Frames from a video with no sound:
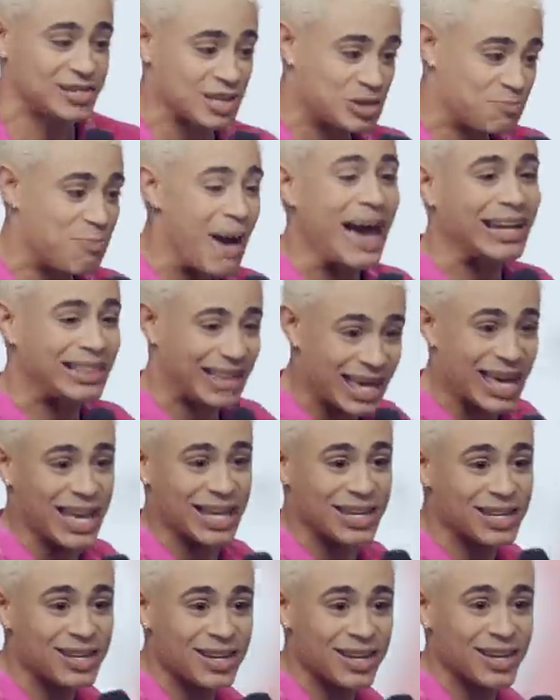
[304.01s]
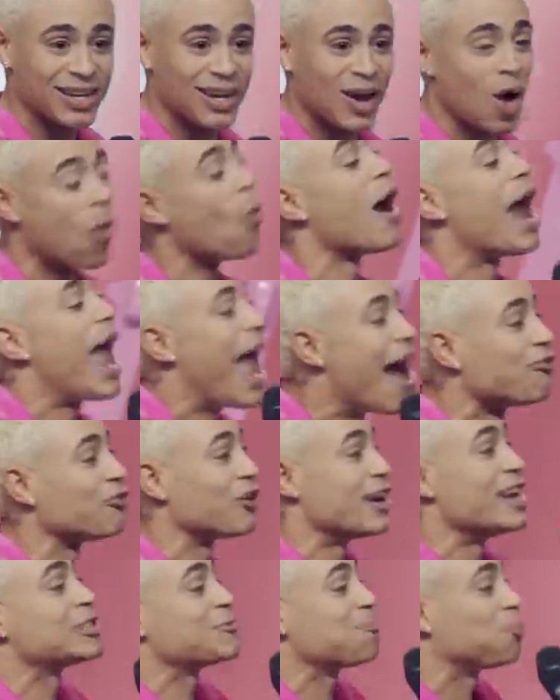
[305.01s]
Jesus back then,
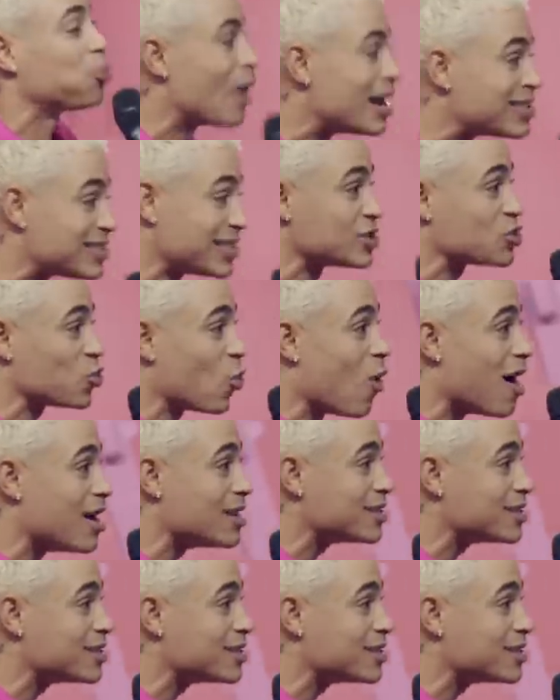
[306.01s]
wherever his presence